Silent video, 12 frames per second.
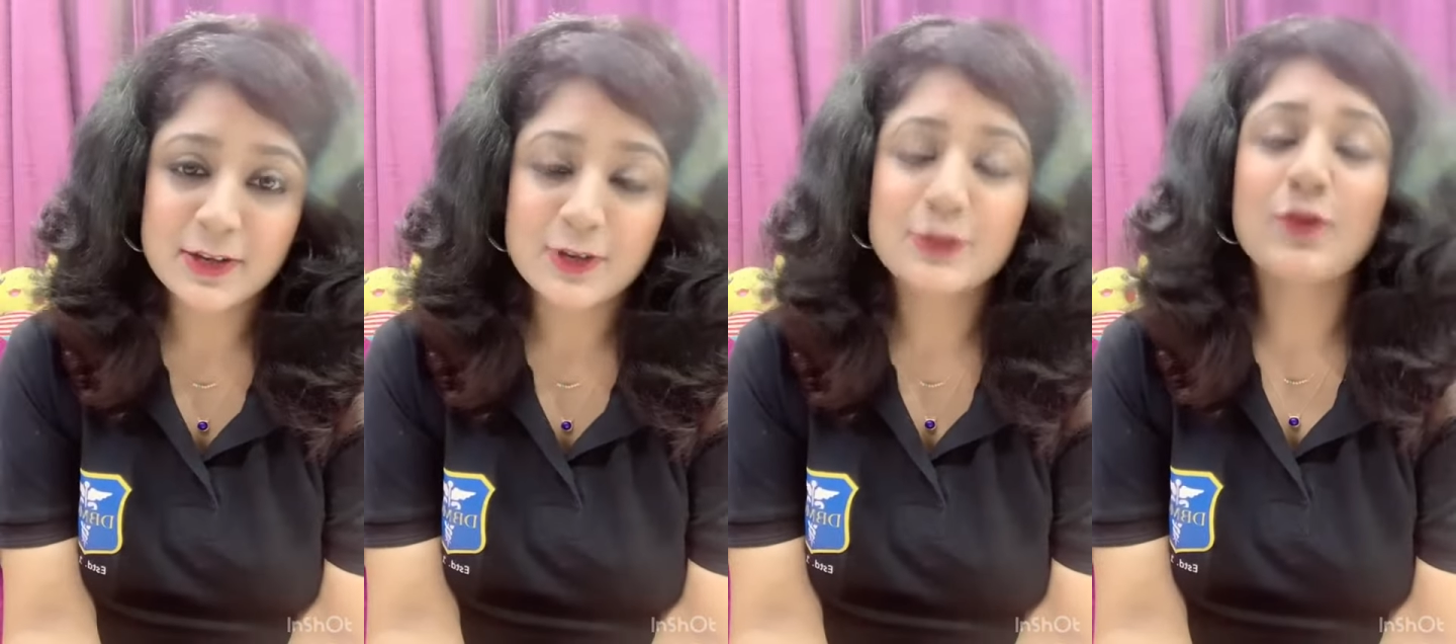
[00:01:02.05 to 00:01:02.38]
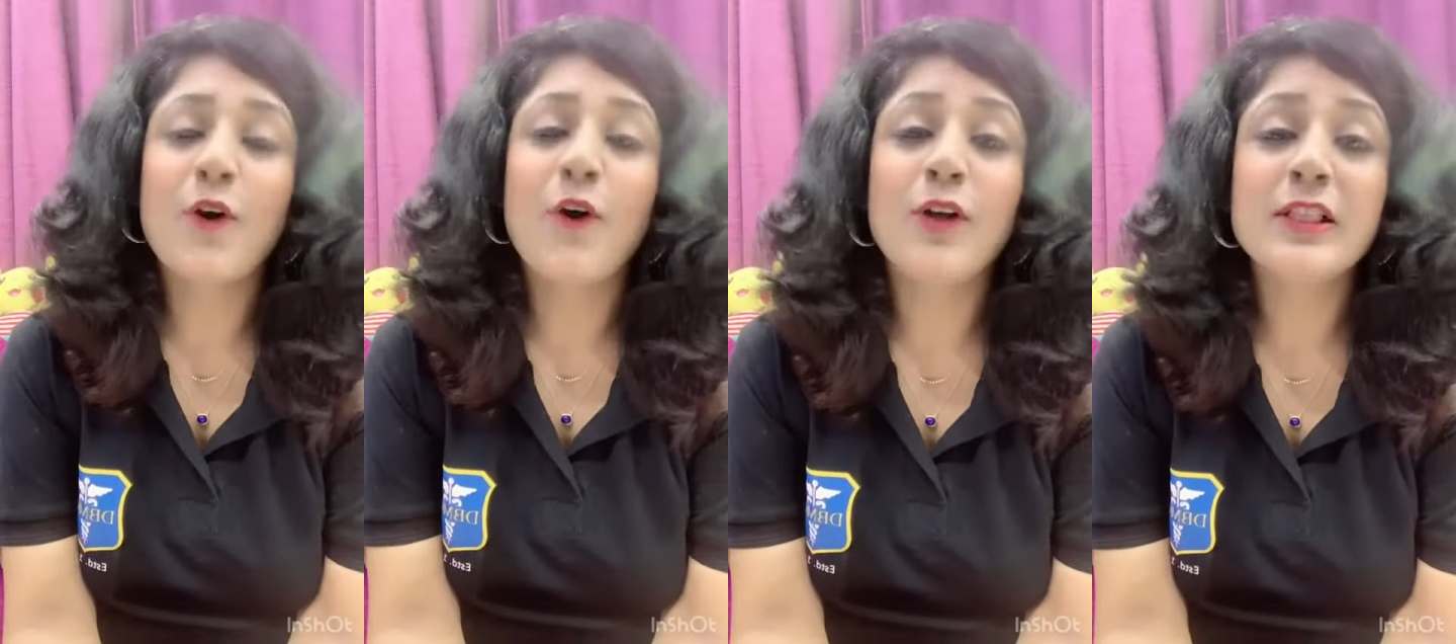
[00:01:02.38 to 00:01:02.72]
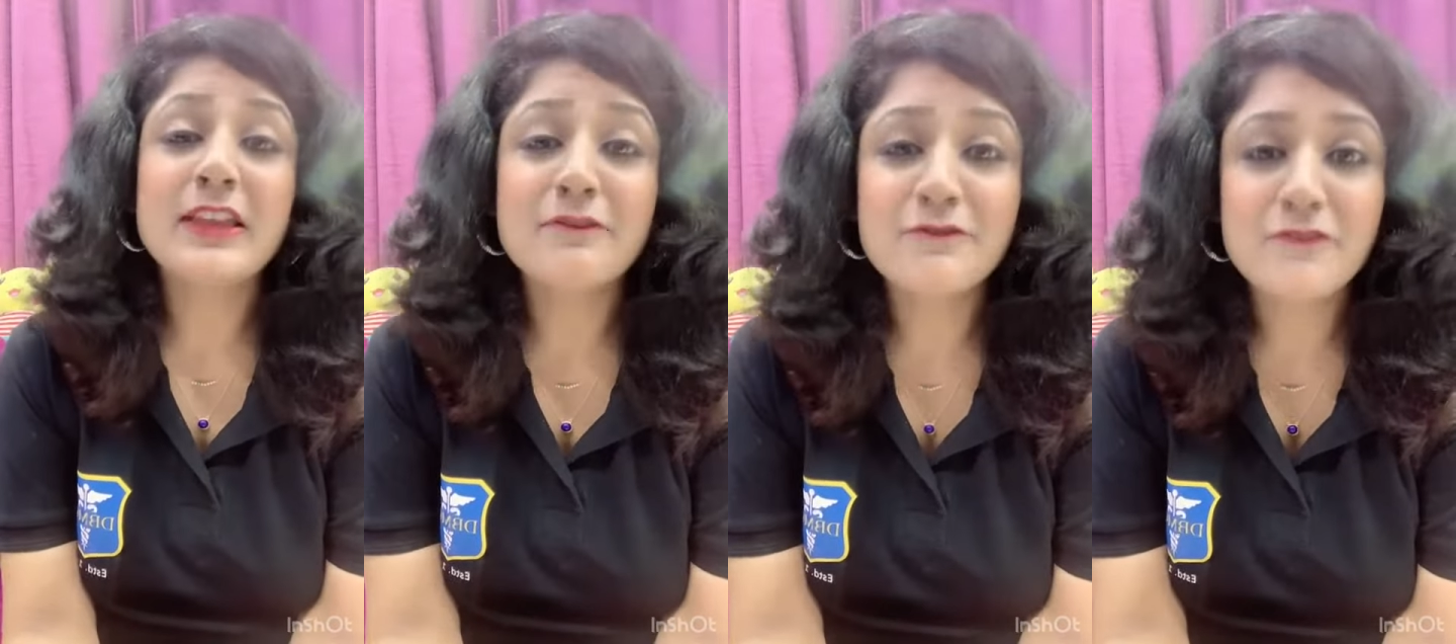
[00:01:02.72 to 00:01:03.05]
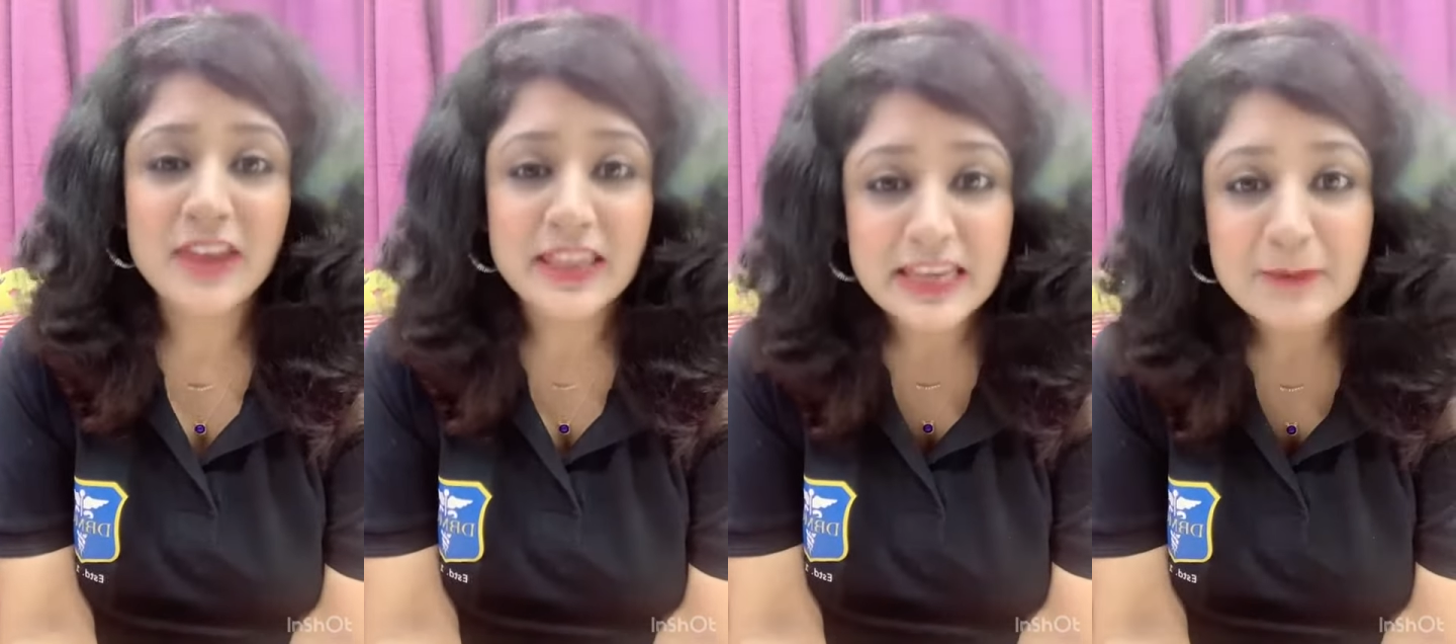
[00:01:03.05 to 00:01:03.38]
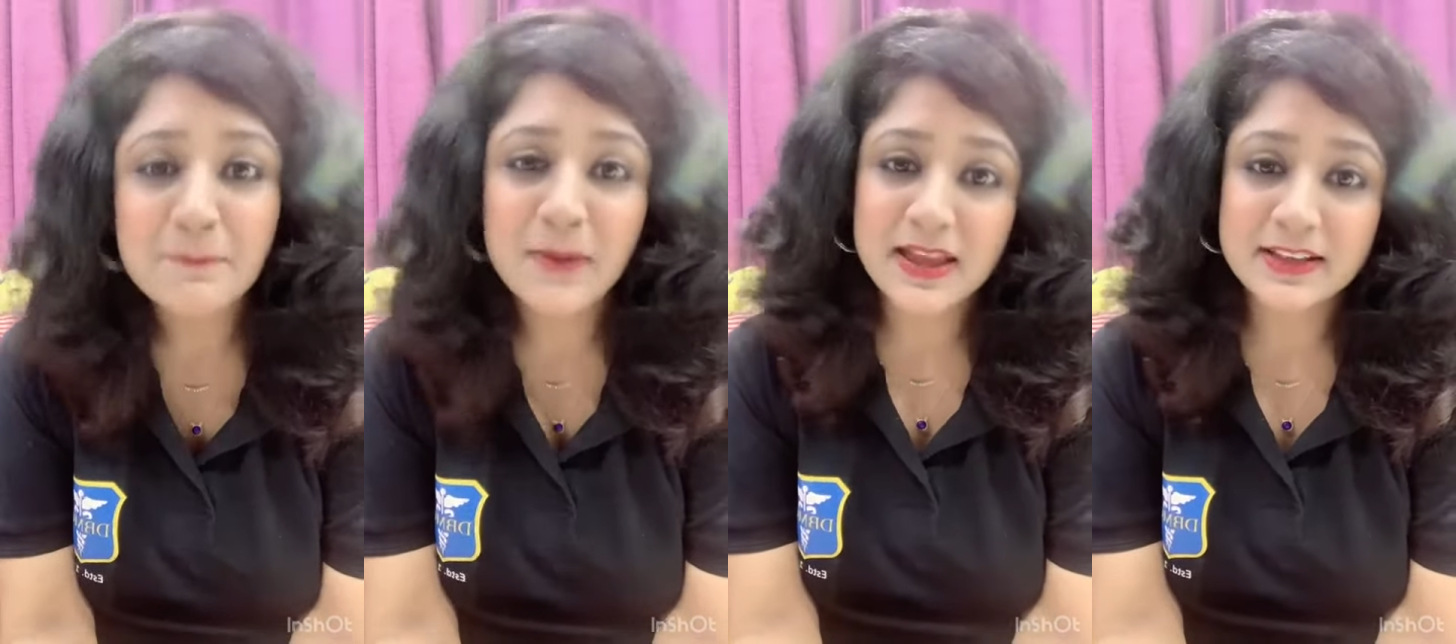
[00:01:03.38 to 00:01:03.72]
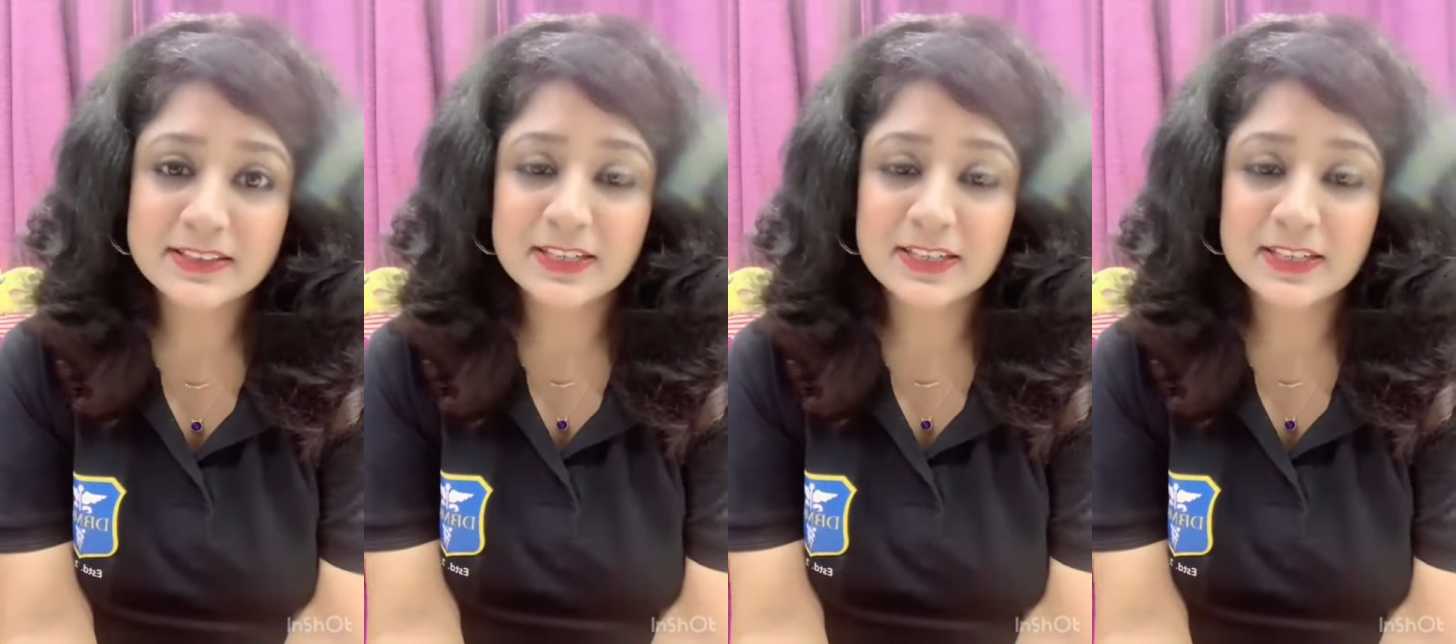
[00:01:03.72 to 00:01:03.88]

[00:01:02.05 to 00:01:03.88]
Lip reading: So all the very best